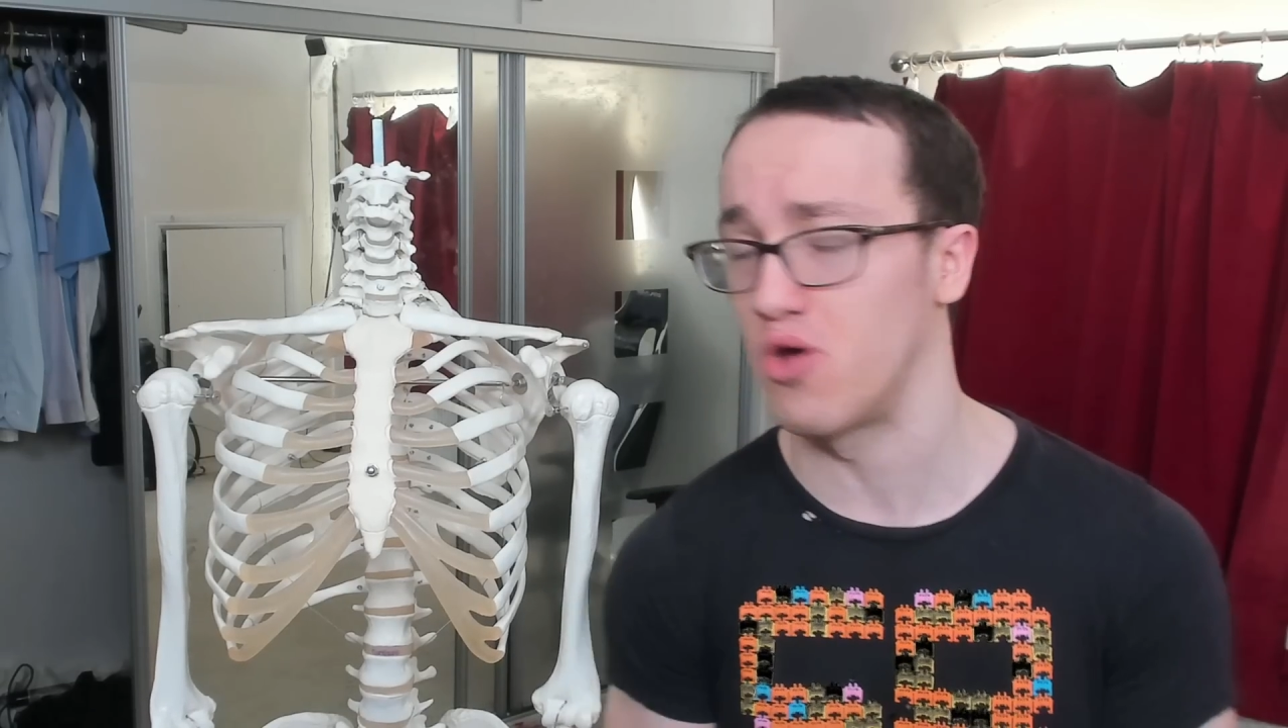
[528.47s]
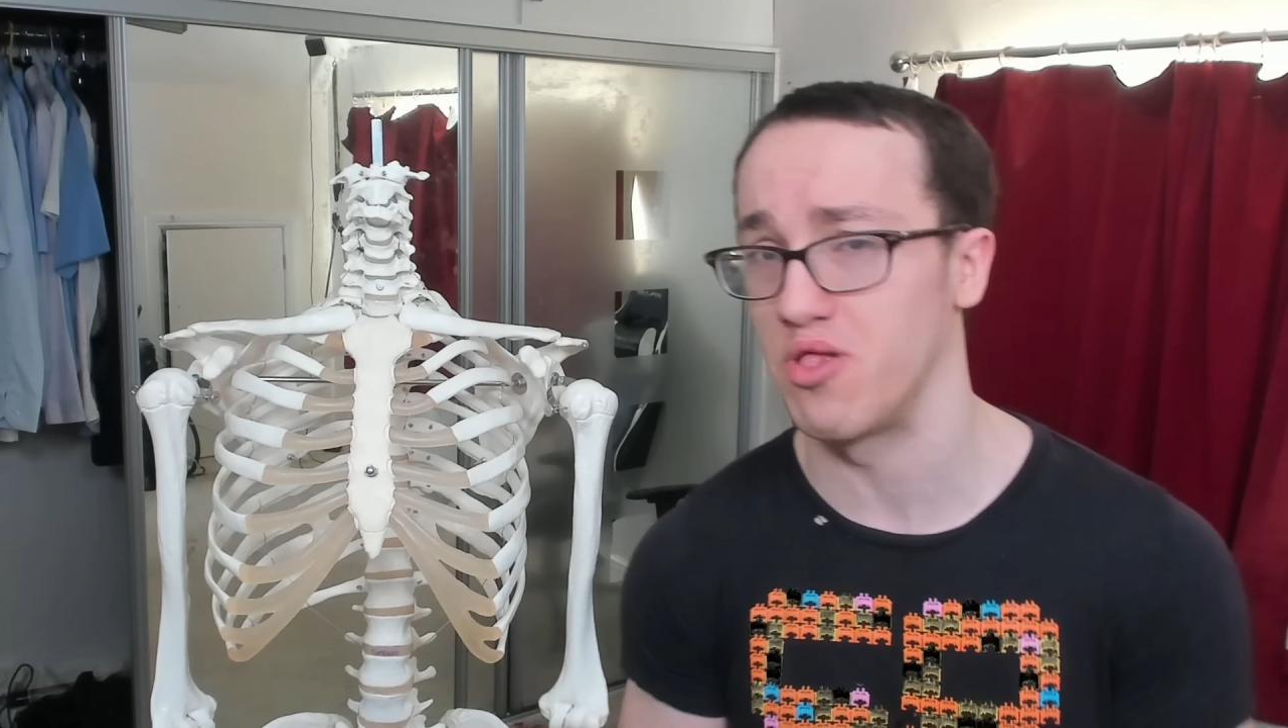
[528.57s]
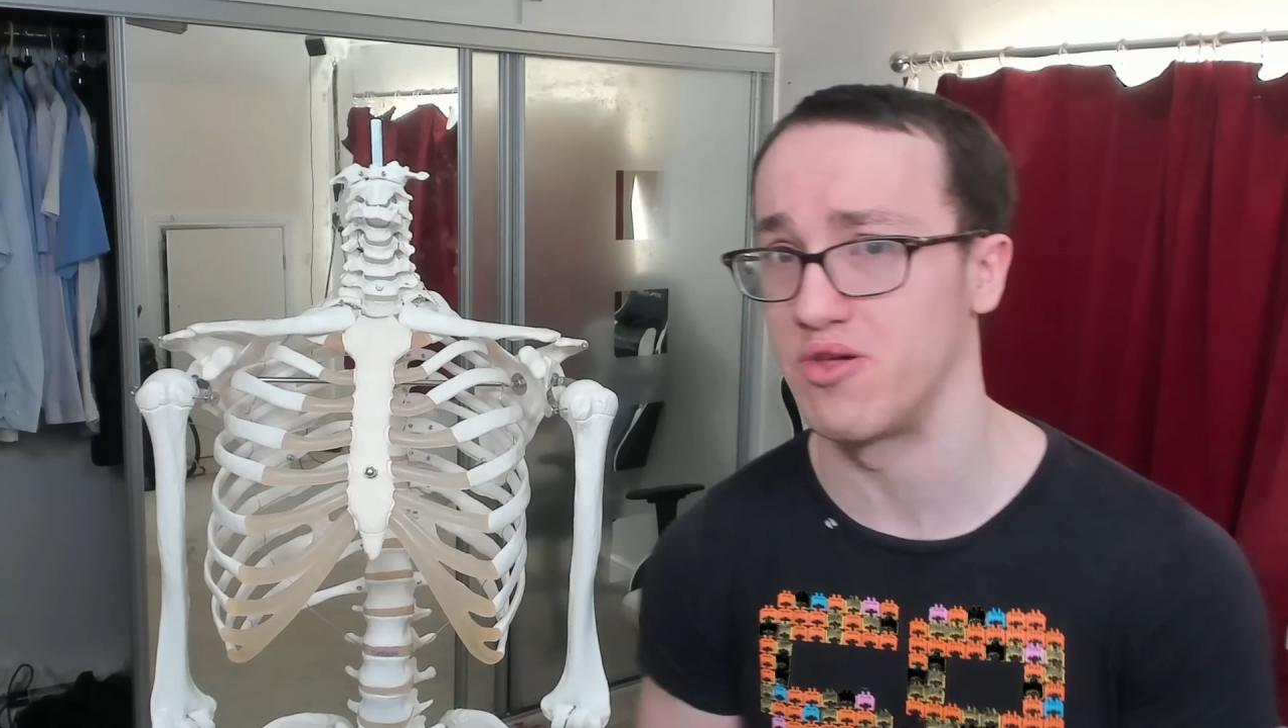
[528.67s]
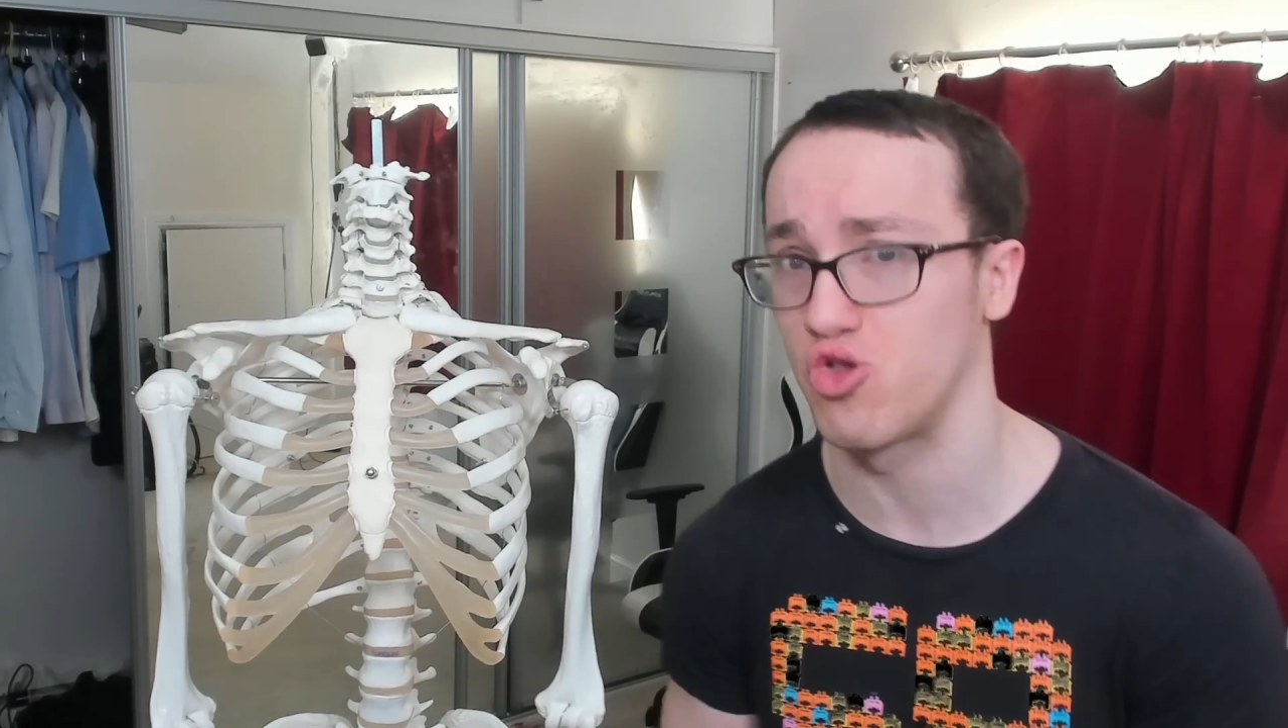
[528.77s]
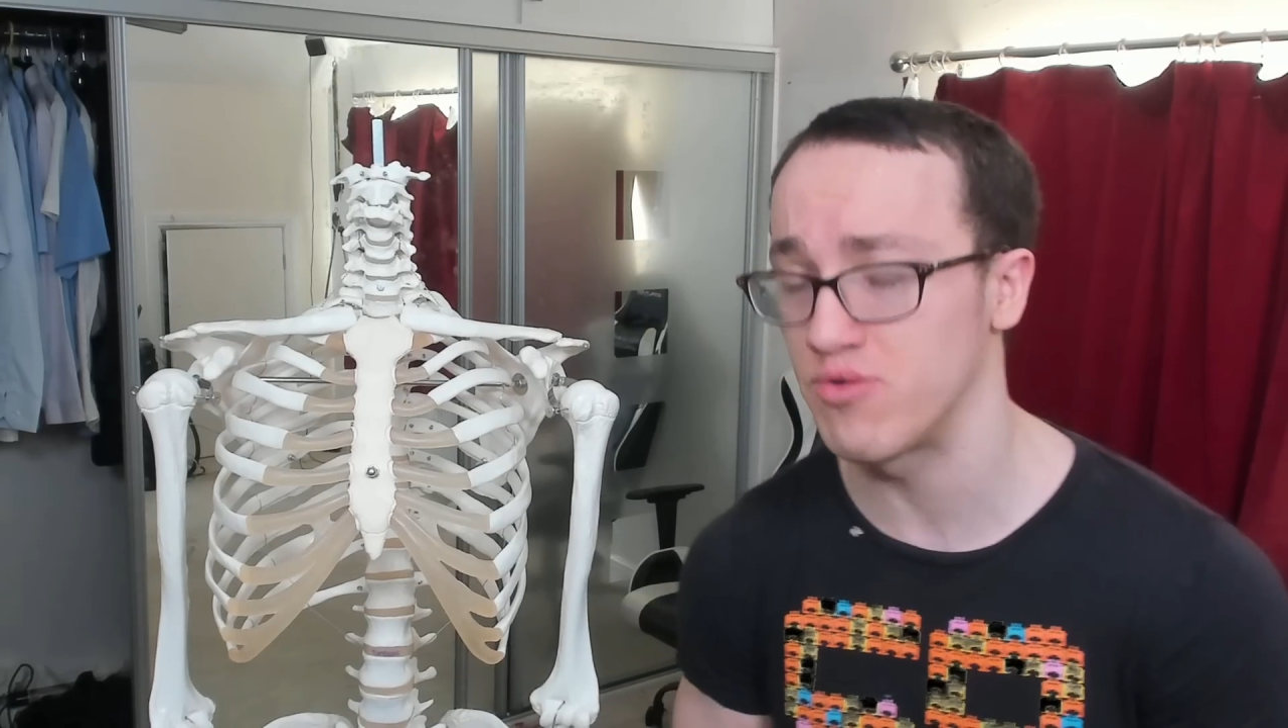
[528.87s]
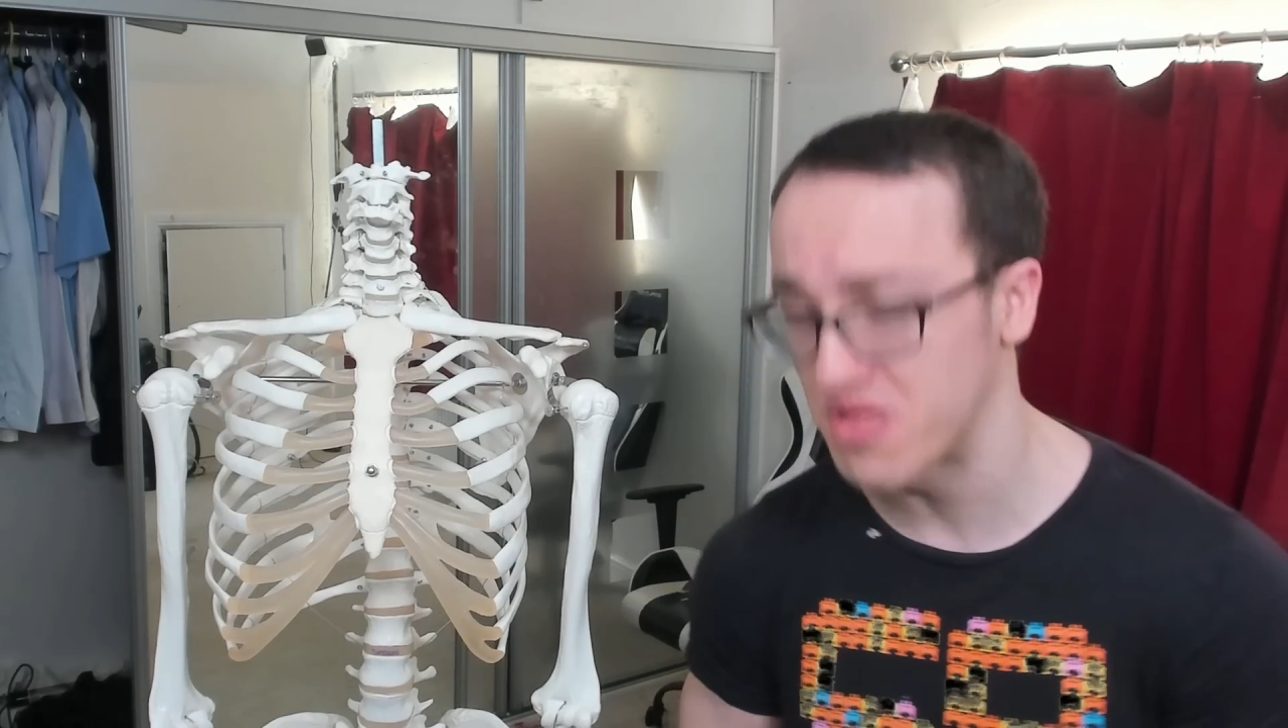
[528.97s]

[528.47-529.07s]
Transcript: knowledge,